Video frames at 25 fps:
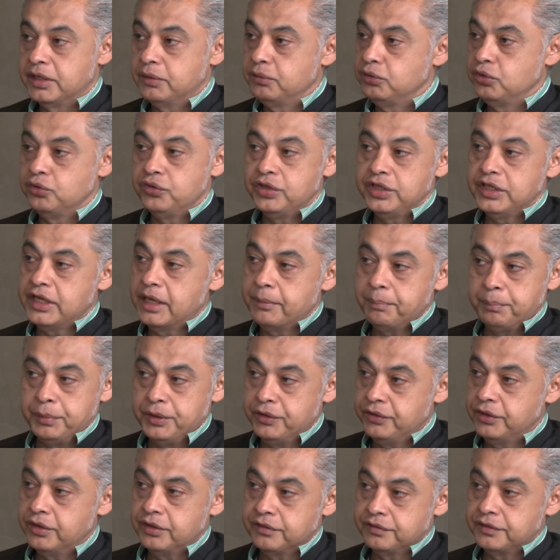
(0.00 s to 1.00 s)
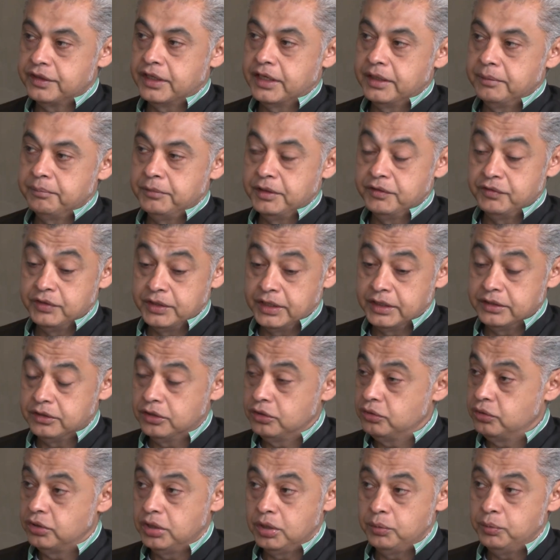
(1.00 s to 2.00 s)
that during that period of time, even
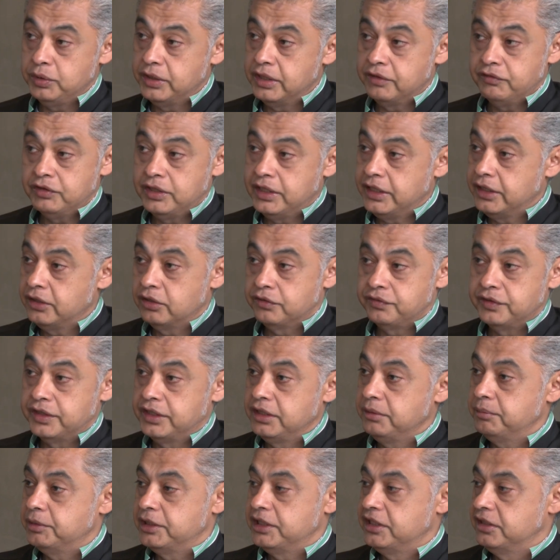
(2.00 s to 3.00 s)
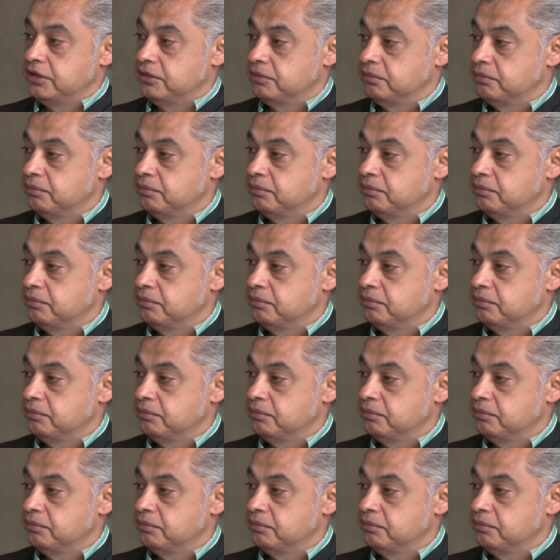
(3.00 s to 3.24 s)
until today, we never laid off anybody.